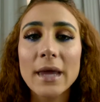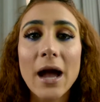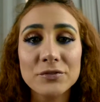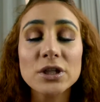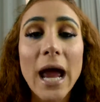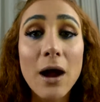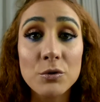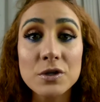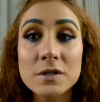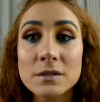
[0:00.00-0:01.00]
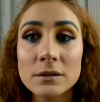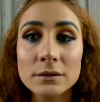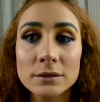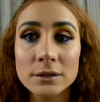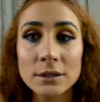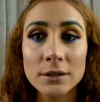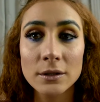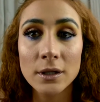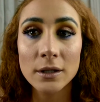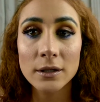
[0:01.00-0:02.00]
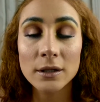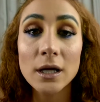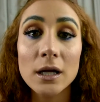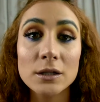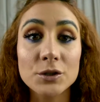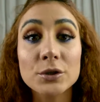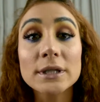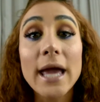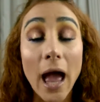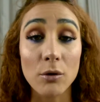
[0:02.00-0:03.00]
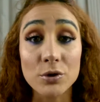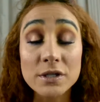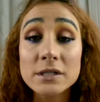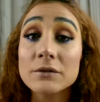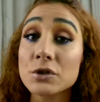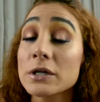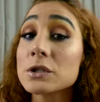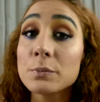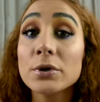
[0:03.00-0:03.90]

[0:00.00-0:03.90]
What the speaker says: After hours, literally hours of trying to